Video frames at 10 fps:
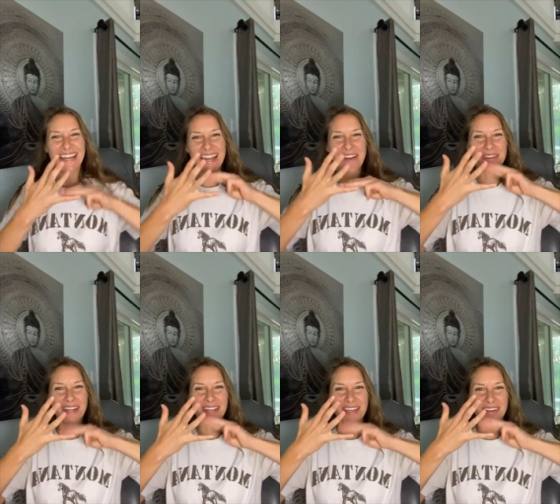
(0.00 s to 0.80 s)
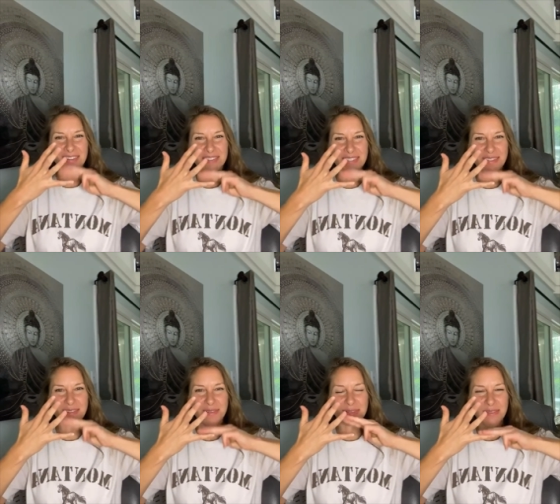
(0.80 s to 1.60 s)
And now we're going to go
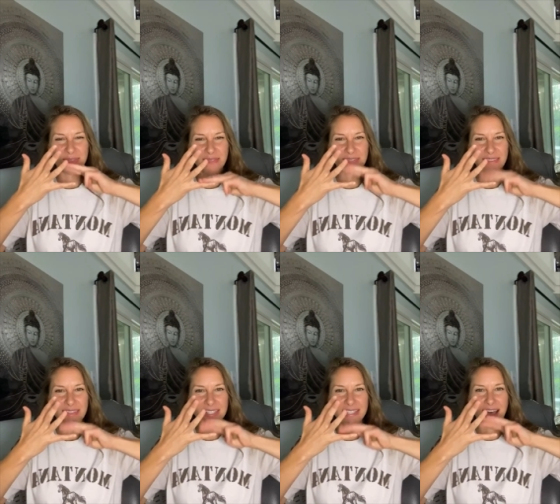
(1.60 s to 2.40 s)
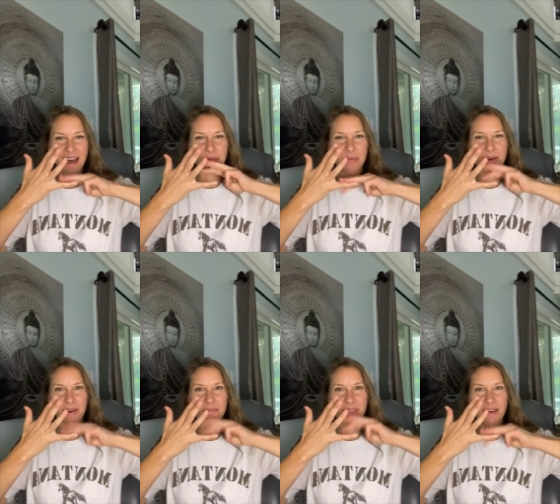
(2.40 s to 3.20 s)
to the top
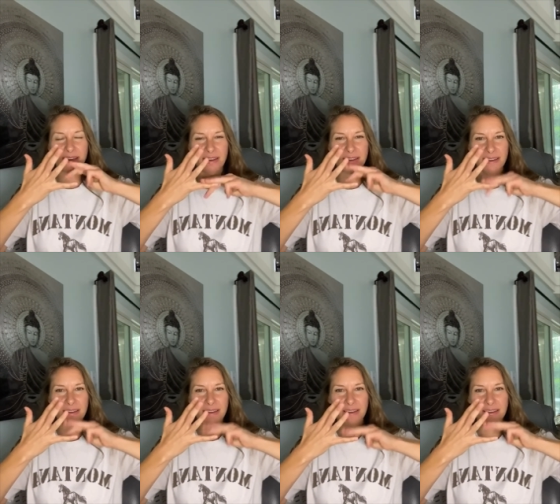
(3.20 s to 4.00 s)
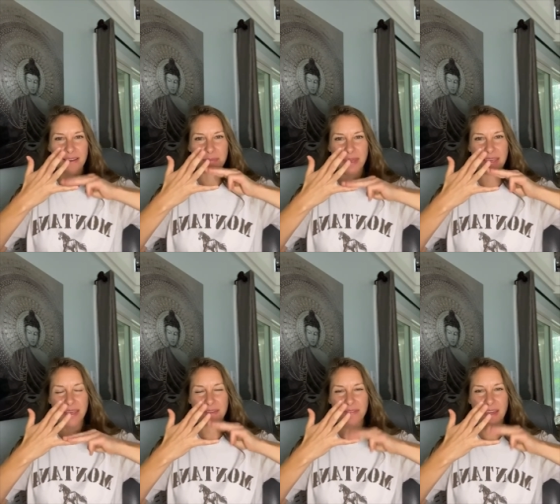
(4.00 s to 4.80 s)
of the
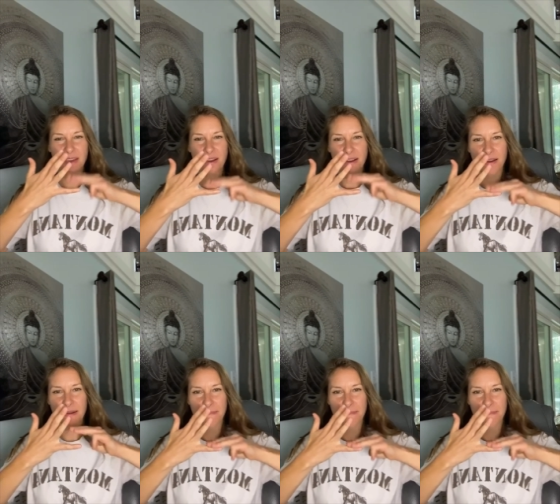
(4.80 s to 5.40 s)
pinky finger.